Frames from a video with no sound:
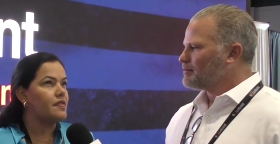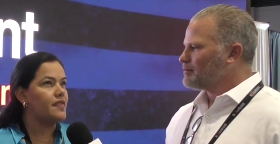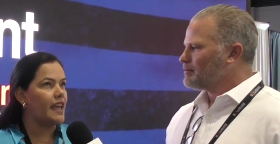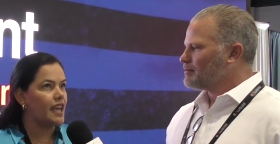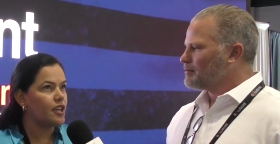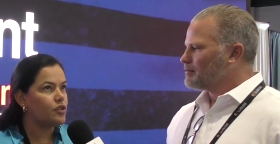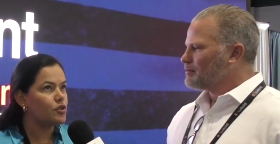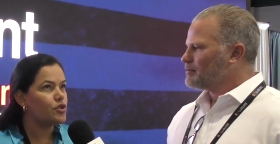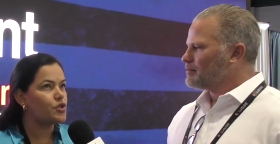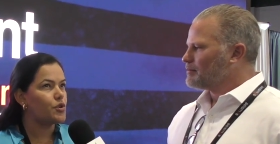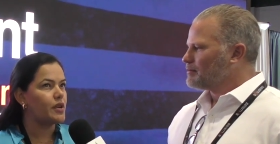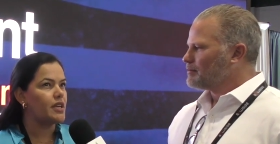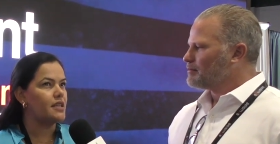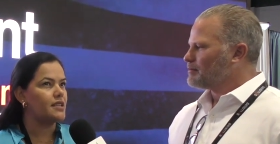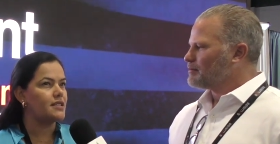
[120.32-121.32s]
Speaker 1: the
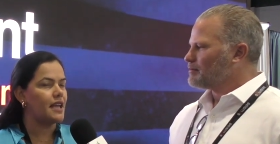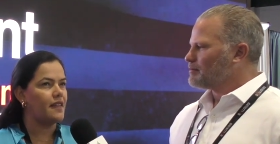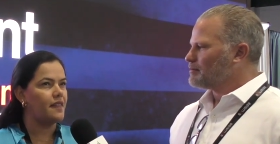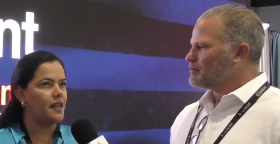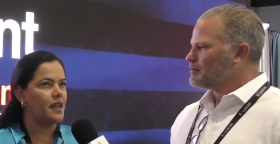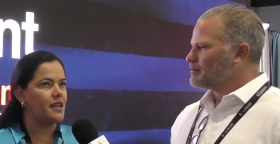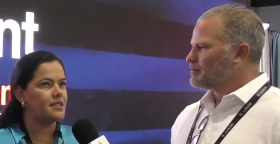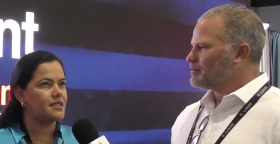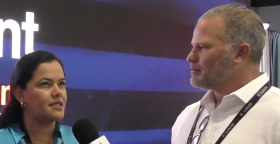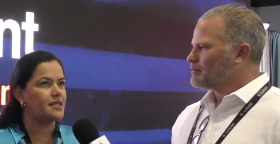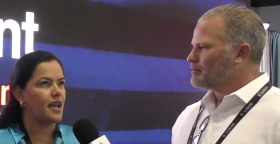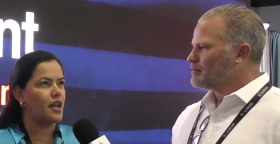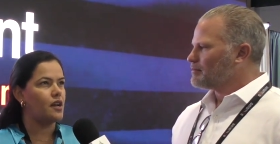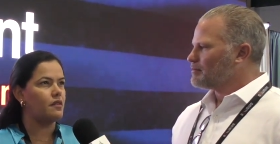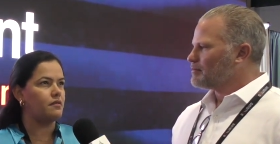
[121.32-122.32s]
industry and is
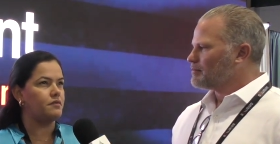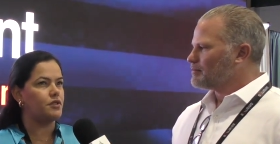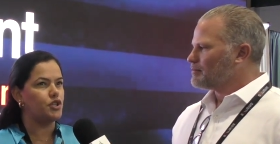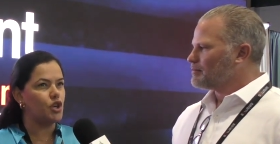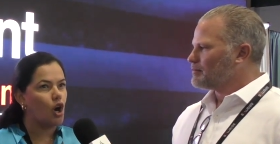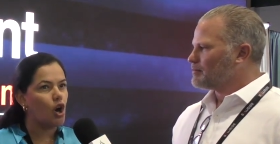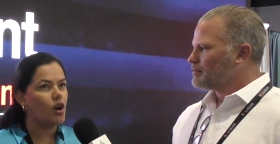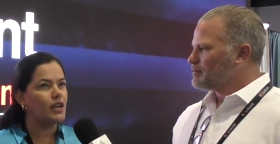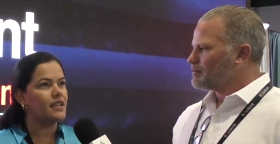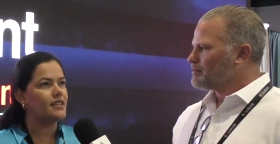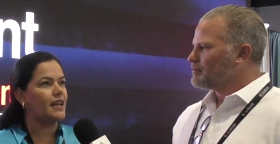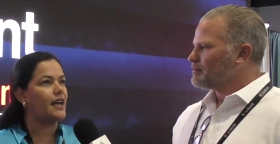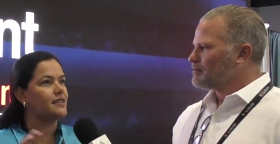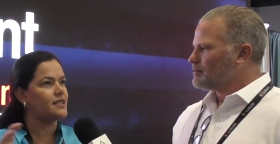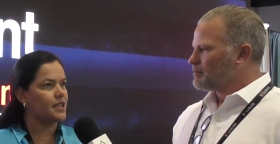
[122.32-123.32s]
kind of young in
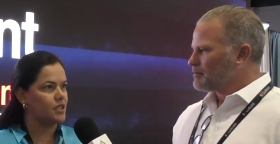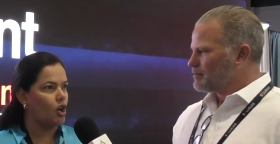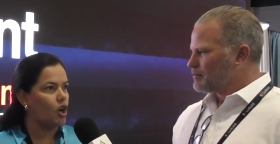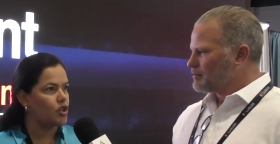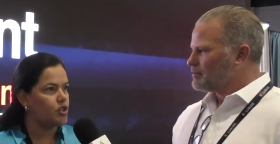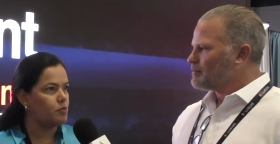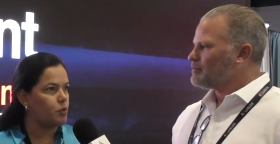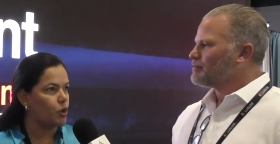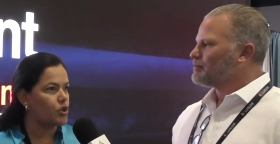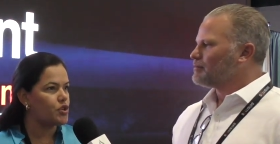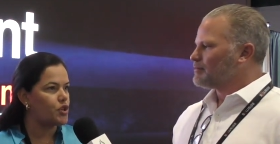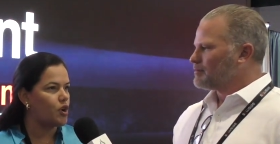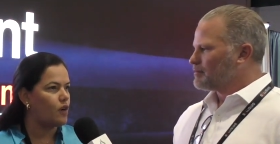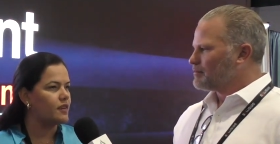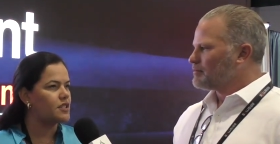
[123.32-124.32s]
that technology
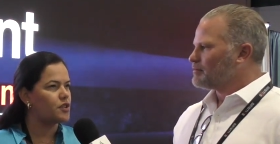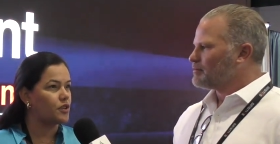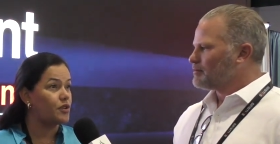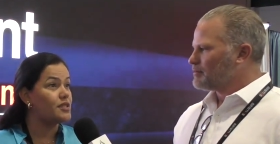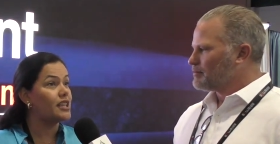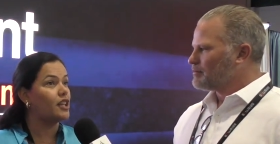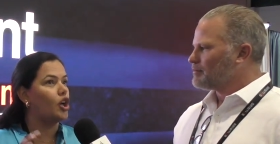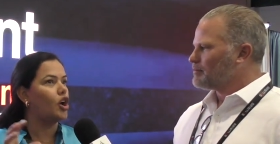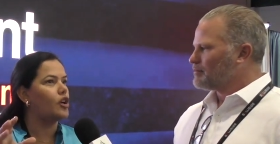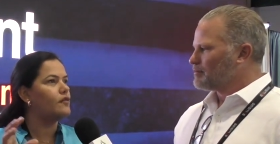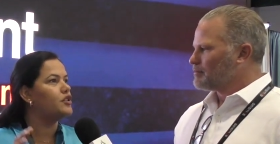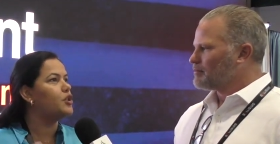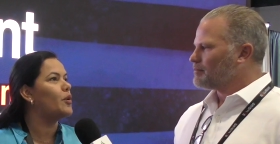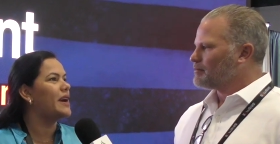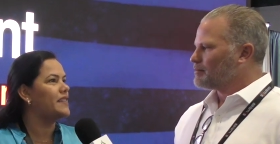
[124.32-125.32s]
portion of it so there is a lot of
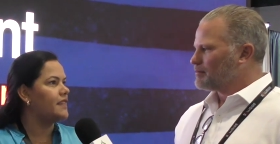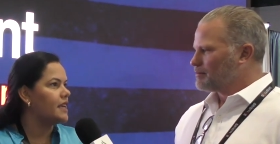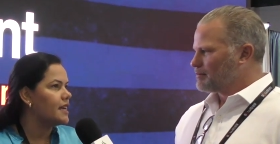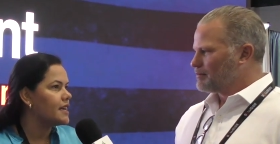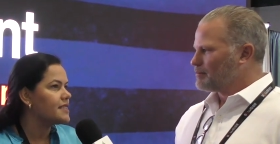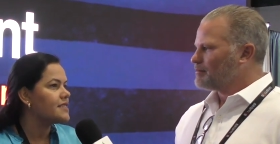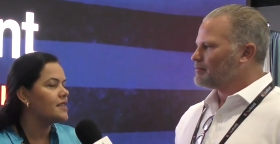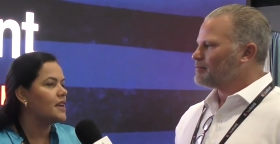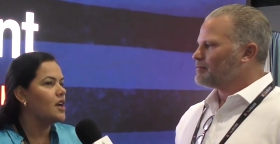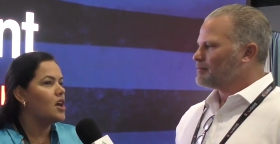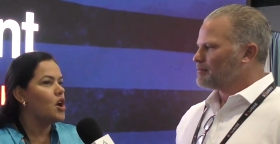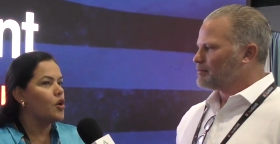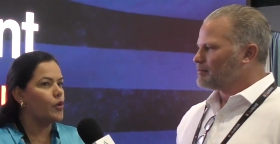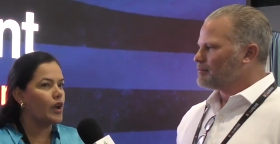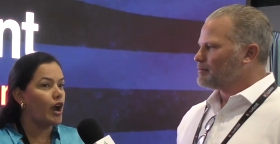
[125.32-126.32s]
new ideas.
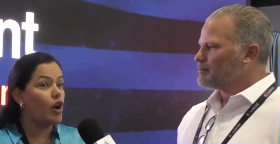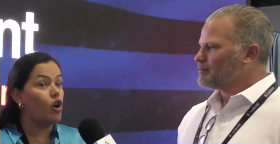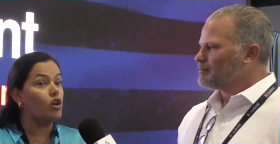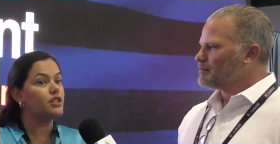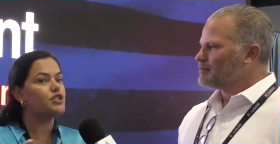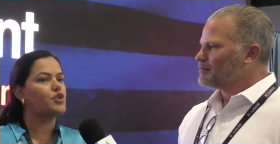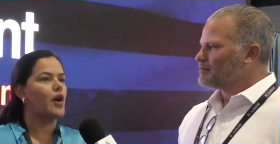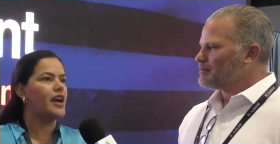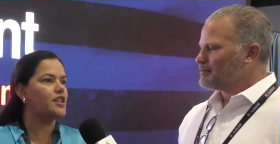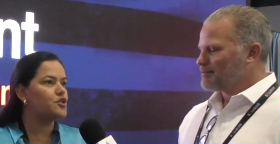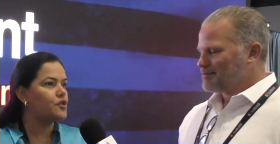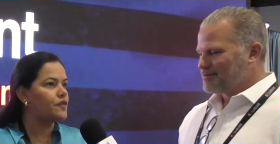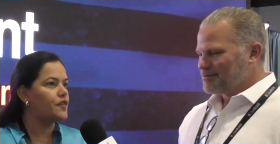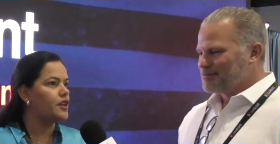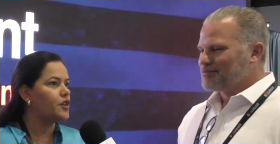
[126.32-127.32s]
We are all trying
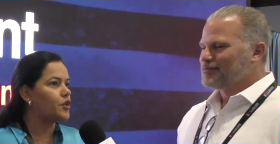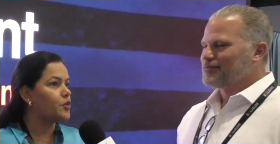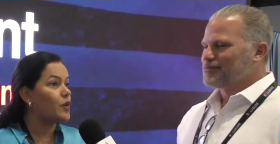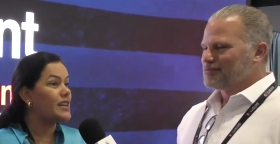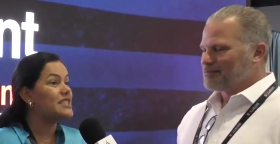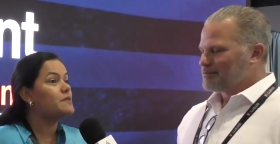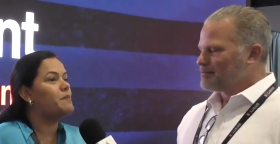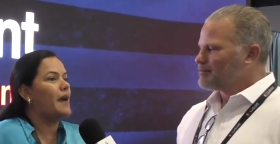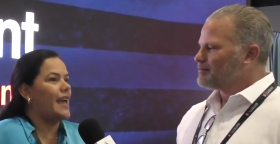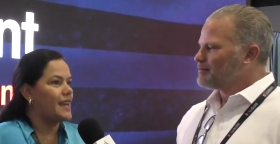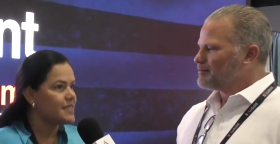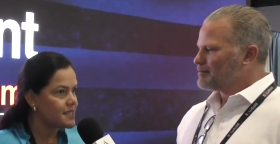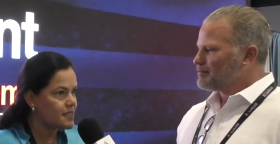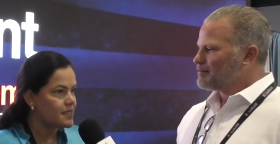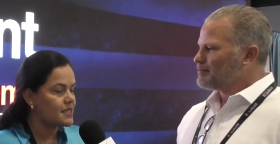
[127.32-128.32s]
to figure what is
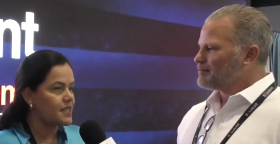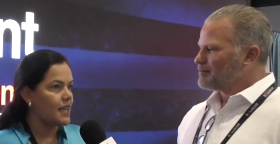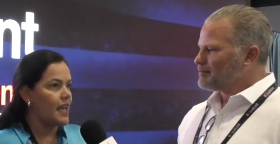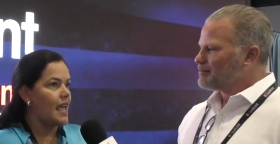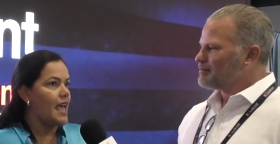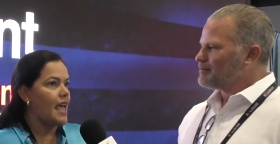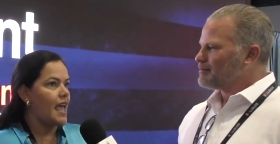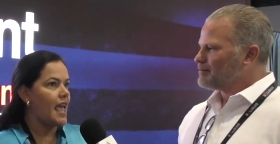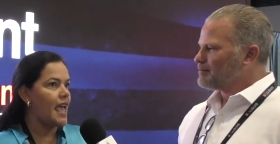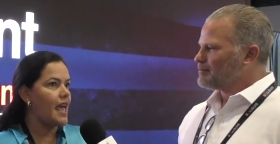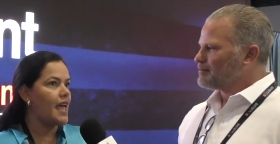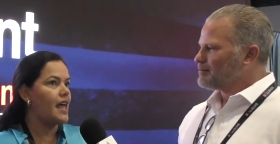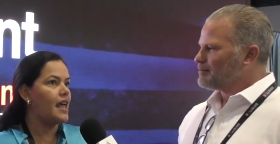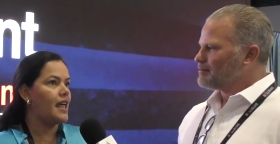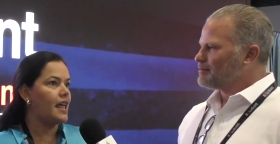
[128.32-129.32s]
best
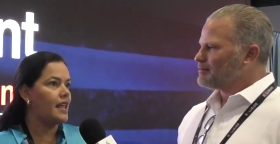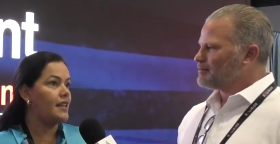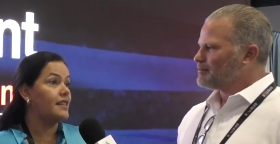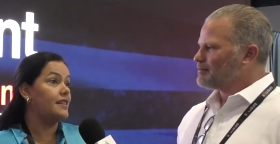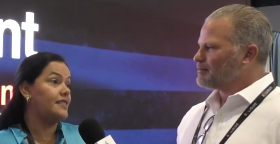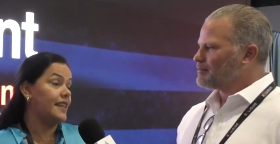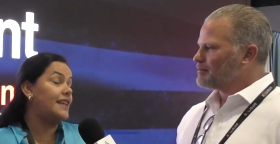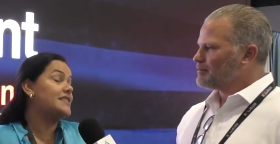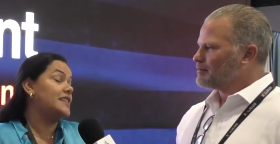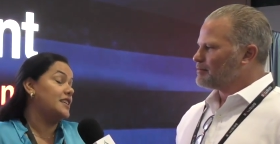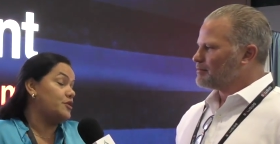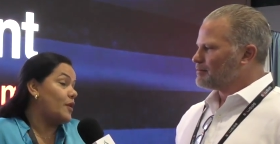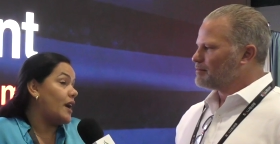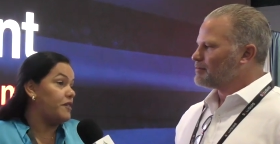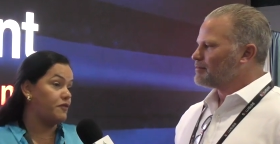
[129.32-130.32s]
and that's
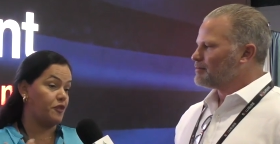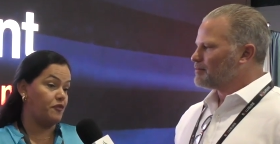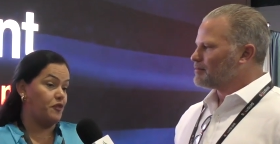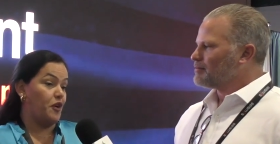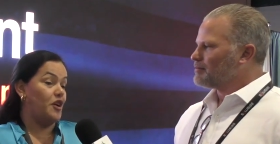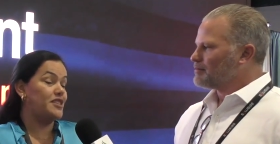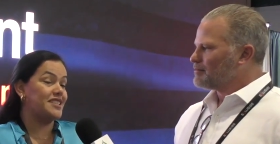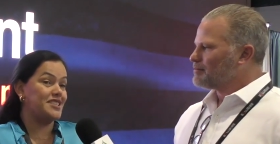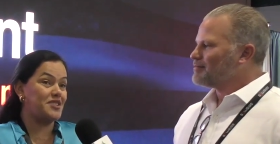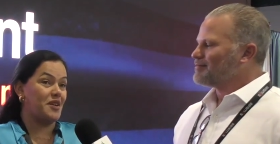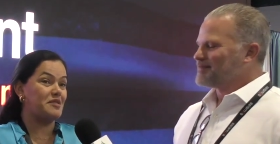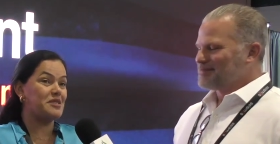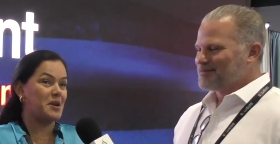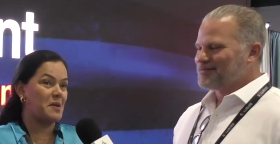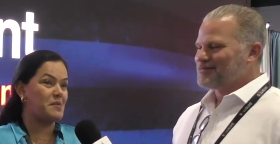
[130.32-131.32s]
it, right? For, for us in
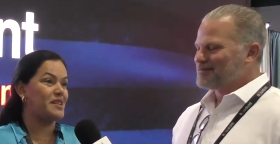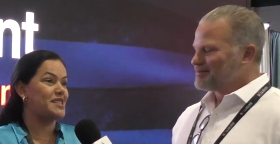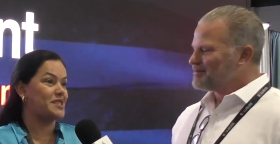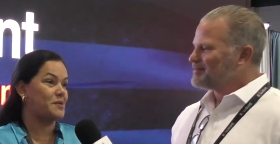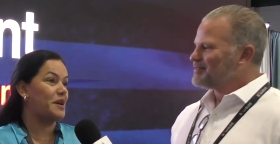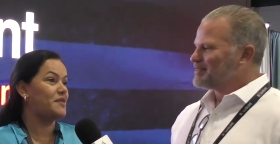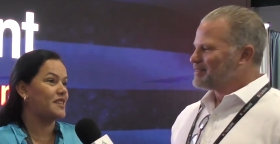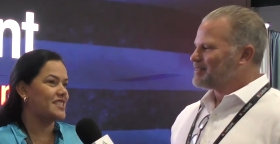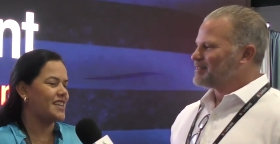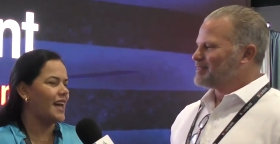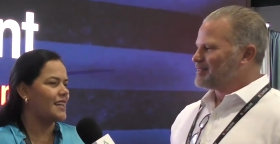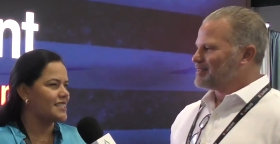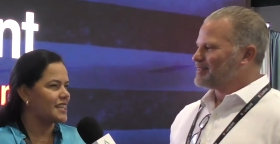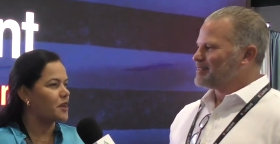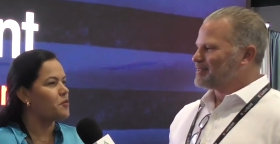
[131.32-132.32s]
service companies, that's one of the
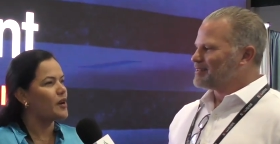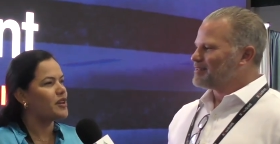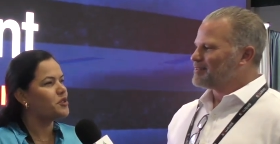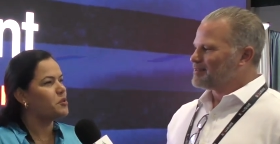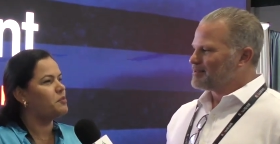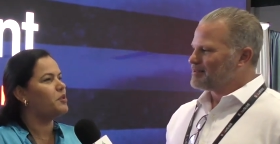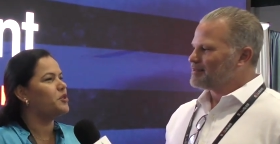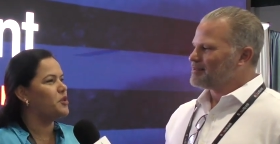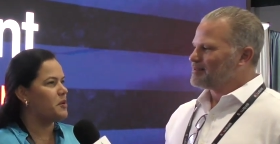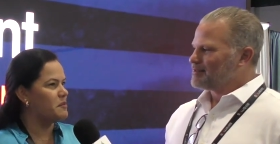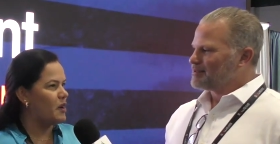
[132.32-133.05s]
challenges, like where to put your